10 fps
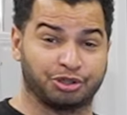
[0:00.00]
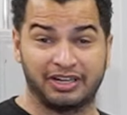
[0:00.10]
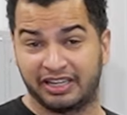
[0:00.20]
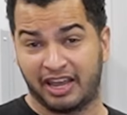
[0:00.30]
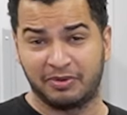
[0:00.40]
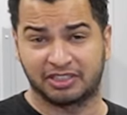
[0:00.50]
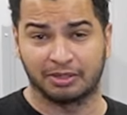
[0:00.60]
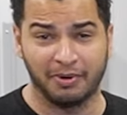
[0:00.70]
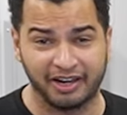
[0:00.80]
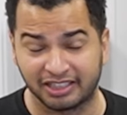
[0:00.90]
Trend gave me
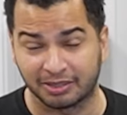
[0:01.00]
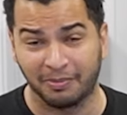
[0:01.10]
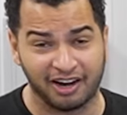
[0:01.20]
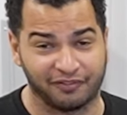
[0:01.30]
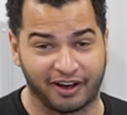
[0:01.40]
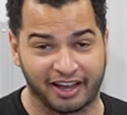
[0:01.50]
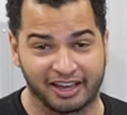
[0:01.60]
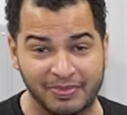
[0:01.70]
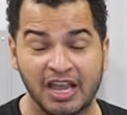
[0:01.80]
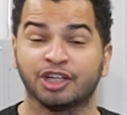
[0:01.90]
some money to modify
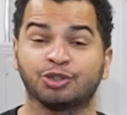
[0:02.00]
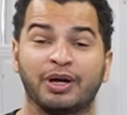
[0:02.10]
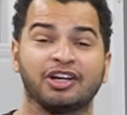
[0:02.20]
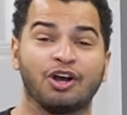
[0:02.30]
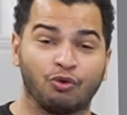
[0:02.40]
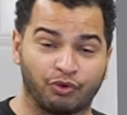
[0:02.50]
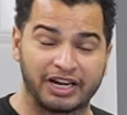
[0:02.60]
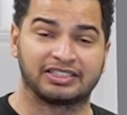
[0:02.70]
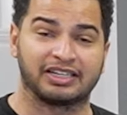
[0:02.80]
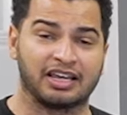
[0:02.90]
it so I can go
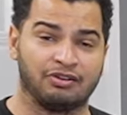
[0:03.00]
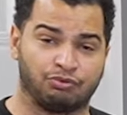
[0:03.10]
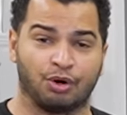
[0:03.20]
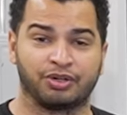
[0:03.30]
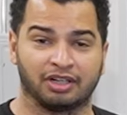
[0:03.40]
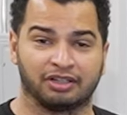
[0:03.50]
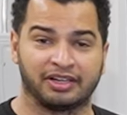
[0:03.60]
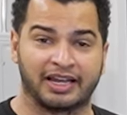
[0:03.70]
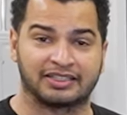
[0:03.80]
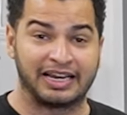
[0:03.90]
racing in Roadkill
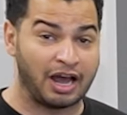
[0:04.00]
Nights.